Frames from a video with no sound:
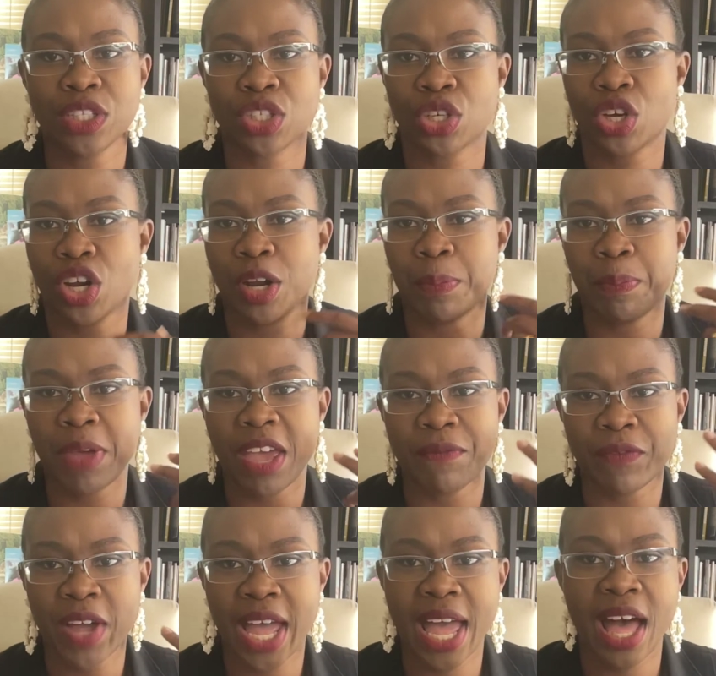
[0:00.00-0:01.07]
You're going to pay
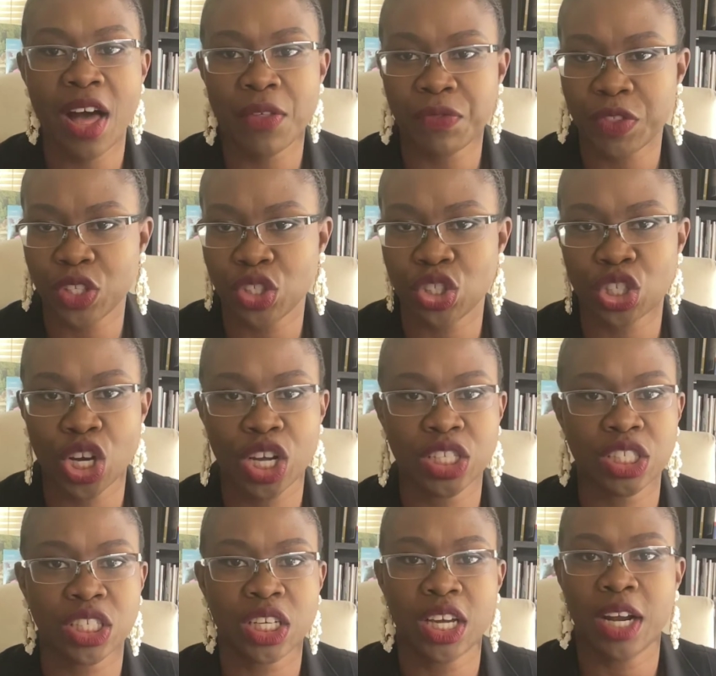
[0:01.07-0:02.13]
for health
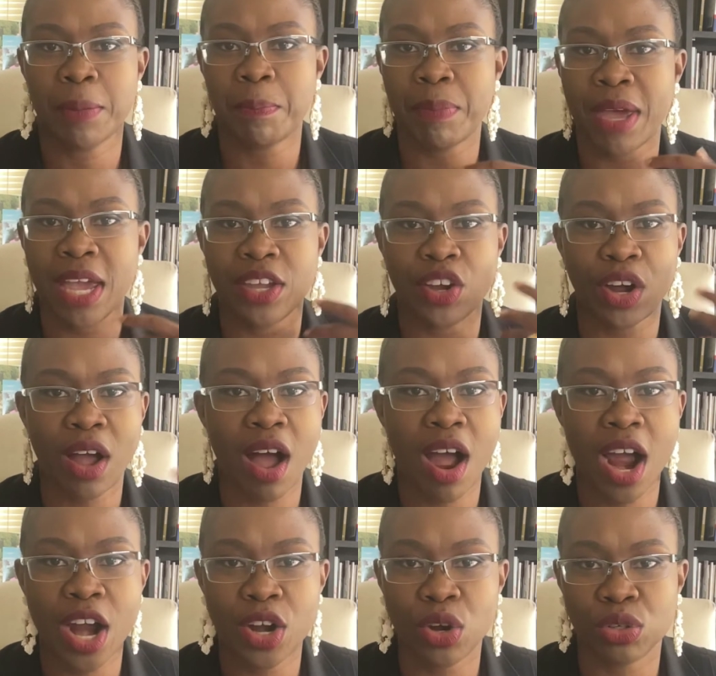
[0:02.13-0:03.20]
insurance. You're going to pay your
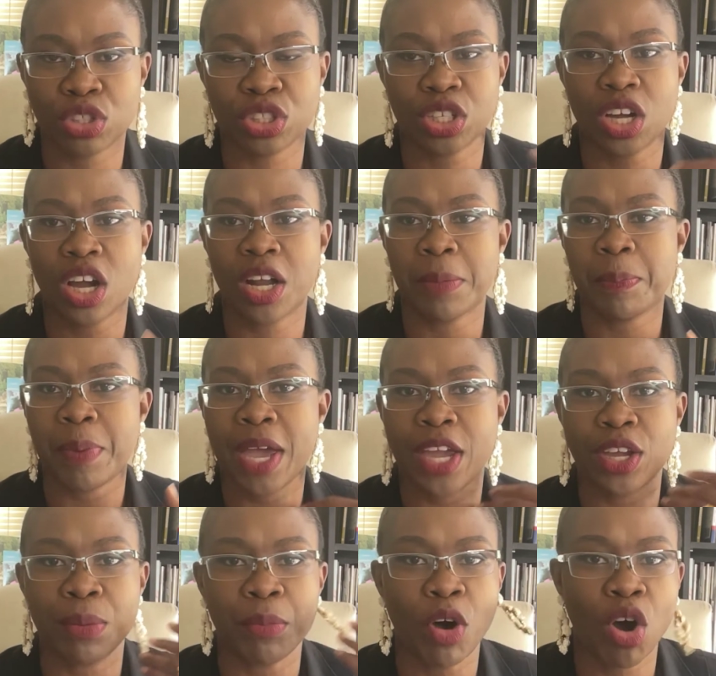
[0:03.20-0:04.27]
car note. You're going to pay
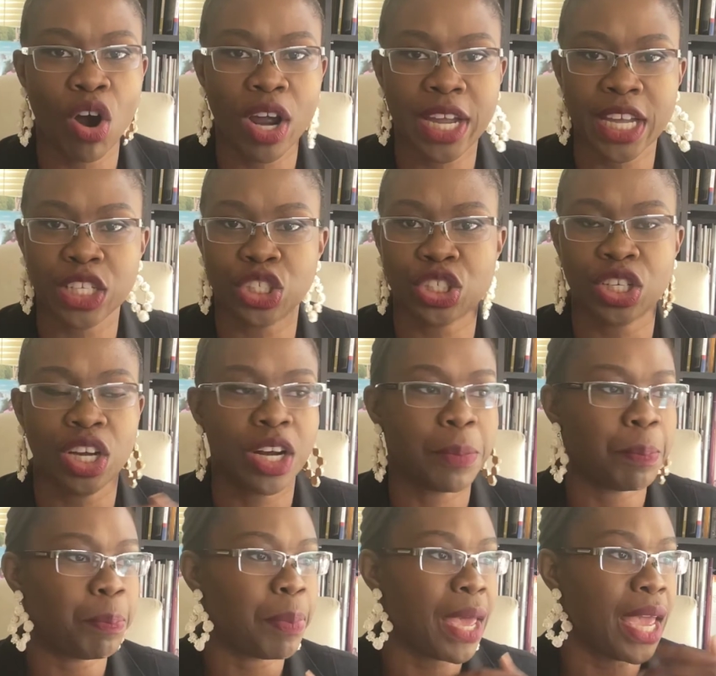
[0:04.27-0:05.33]
your mortgage. You're going to
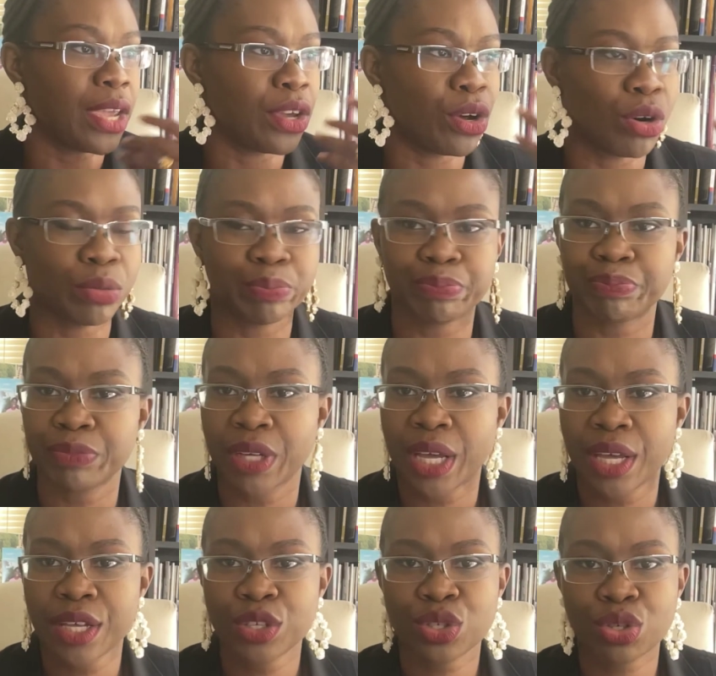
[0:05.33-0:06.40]
pay your
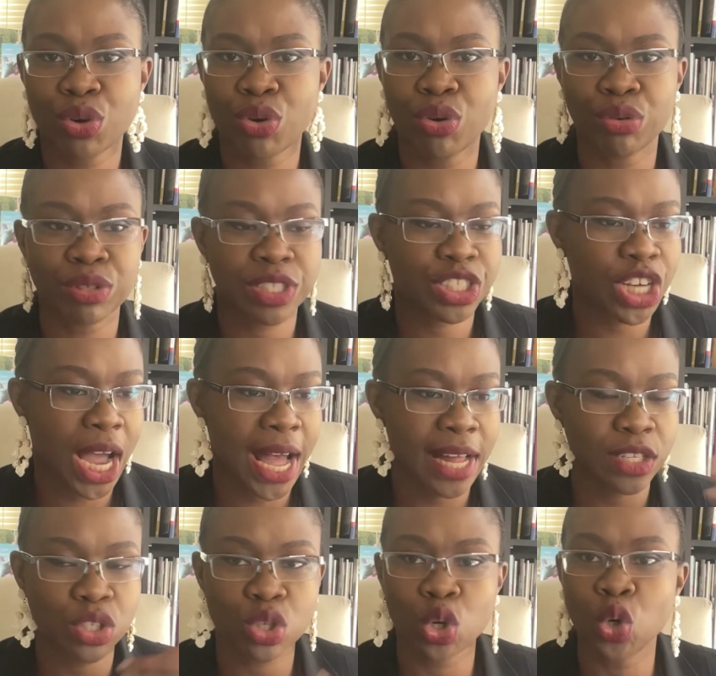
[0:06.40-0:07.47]

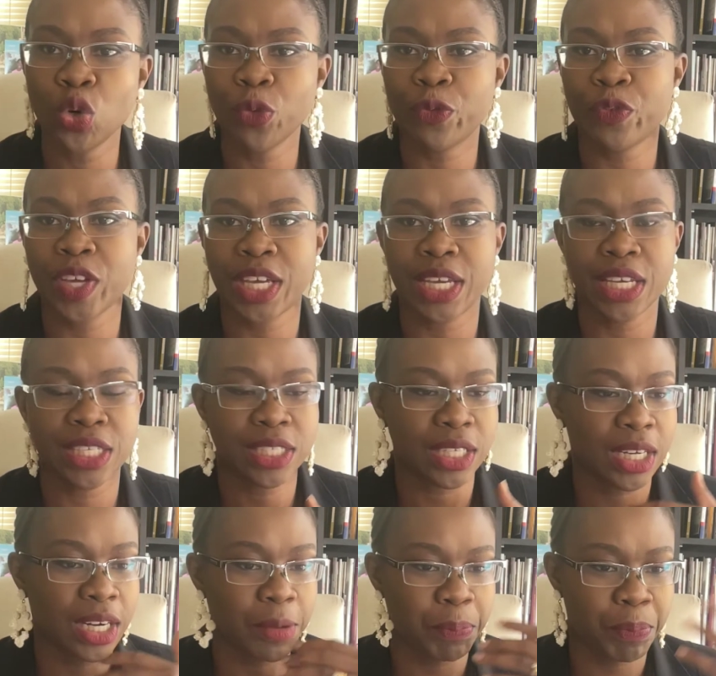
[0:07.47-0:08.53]
child school fees. You're
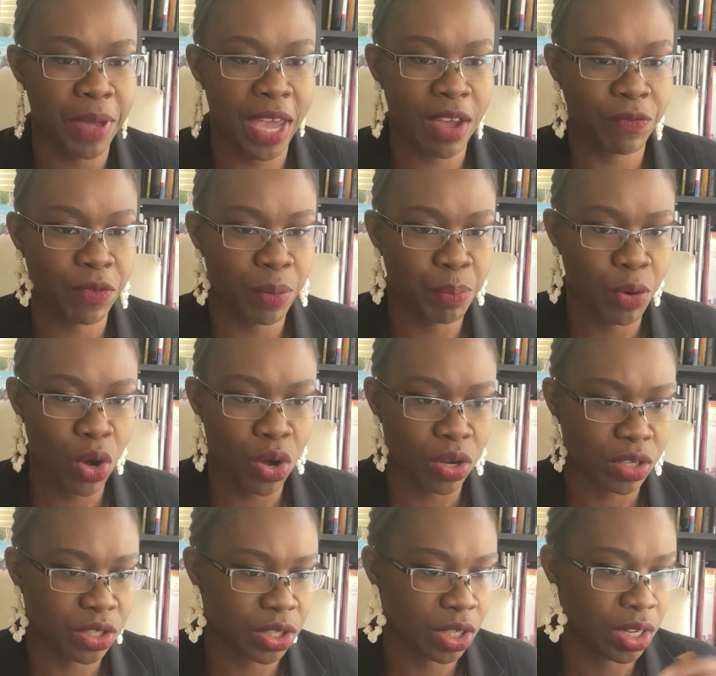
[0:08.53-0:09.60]
going to pay for
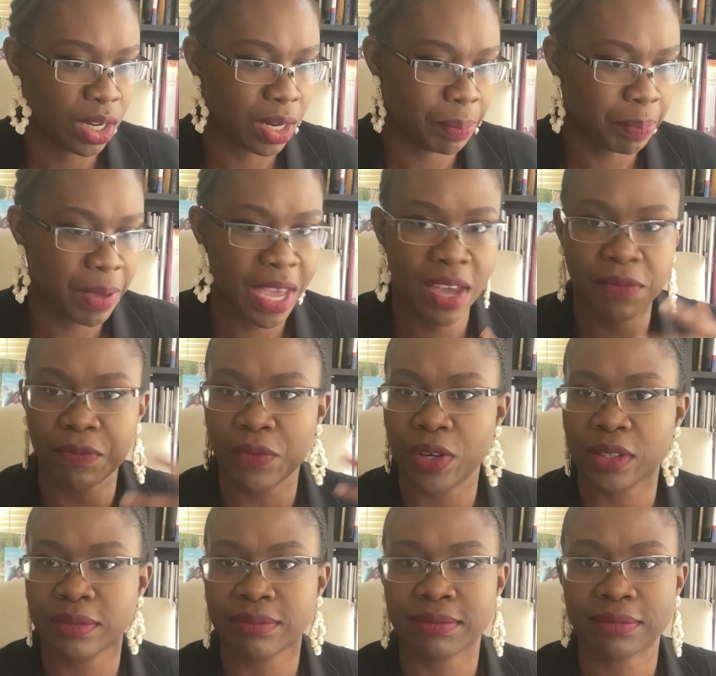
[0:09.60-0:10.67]
books. You're going to pay
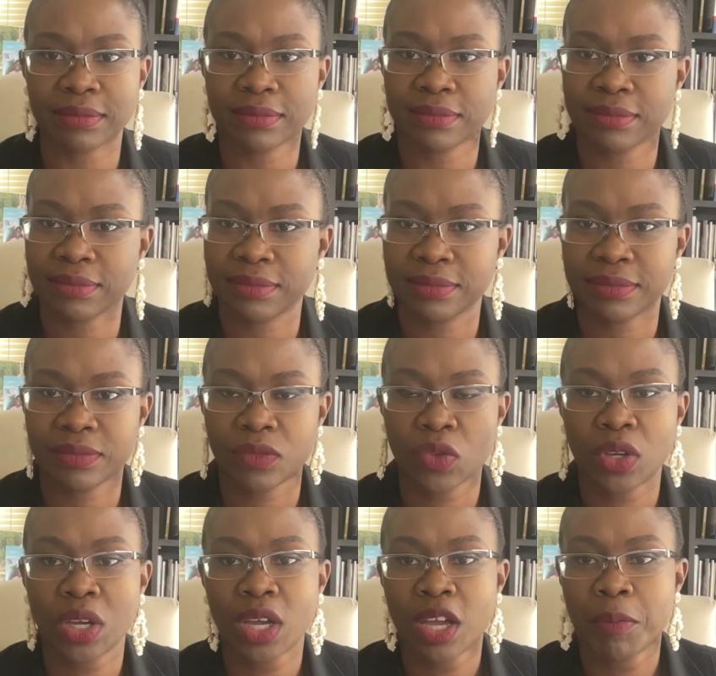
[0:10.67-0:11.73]
for...
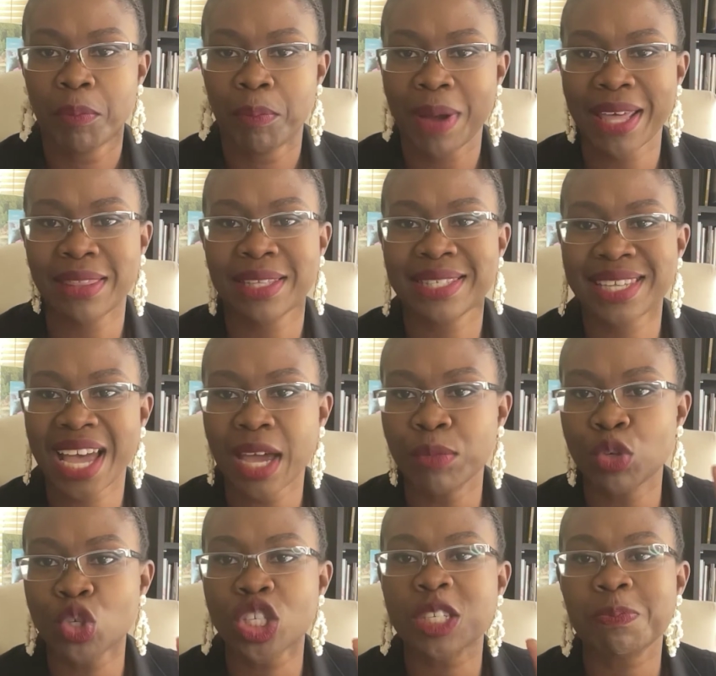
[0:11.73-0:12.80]
By the time
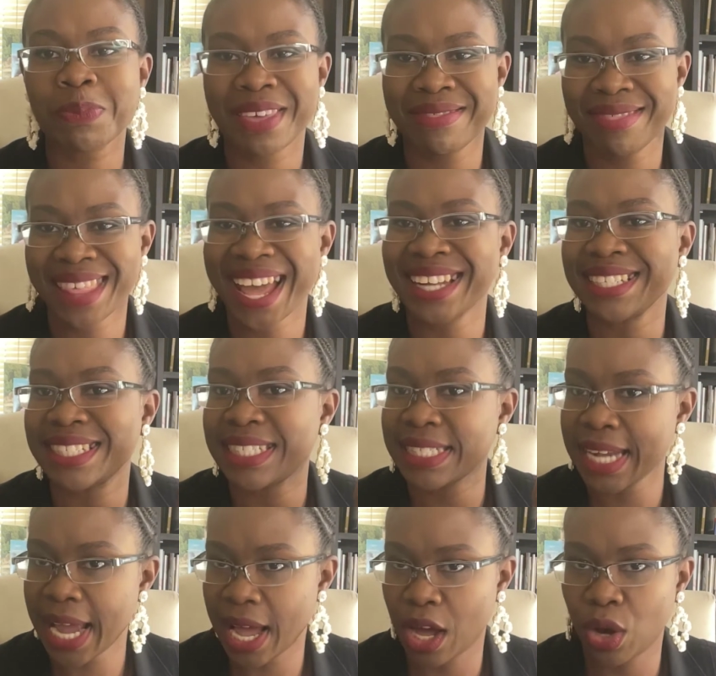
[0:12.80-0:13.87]
you spin that
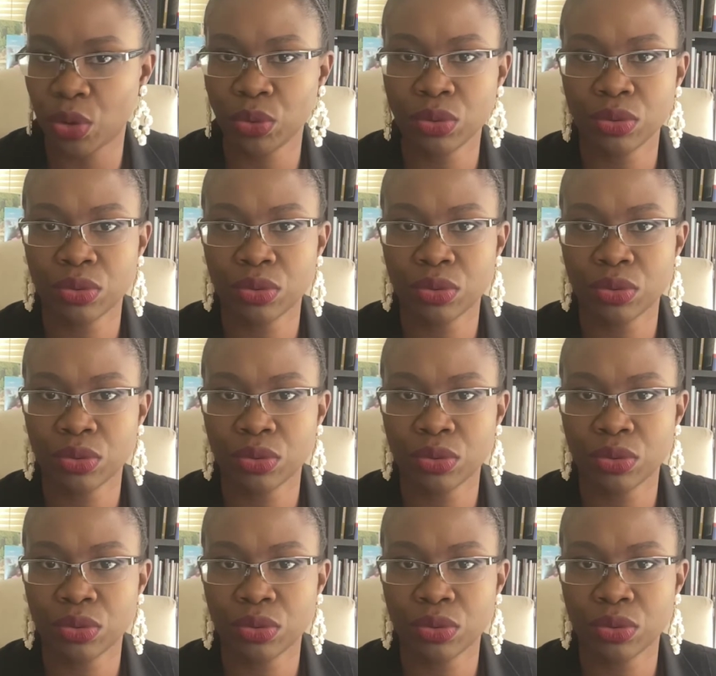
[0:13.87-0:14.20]
down,